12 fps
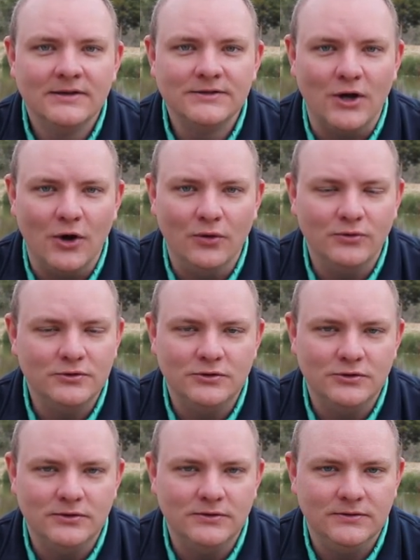So
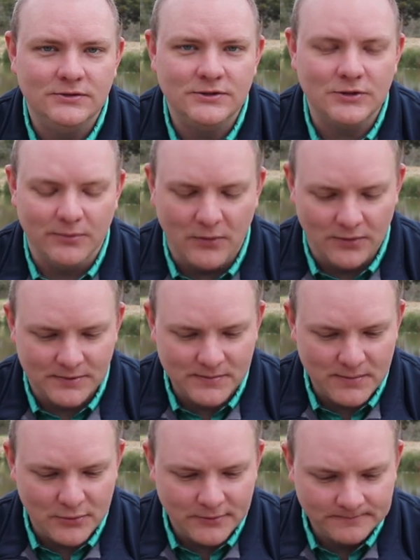just don't be one of those
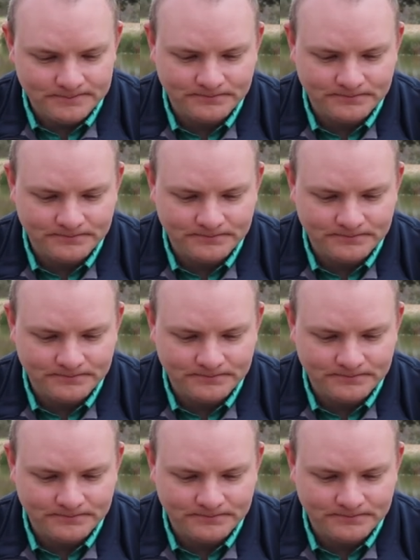people.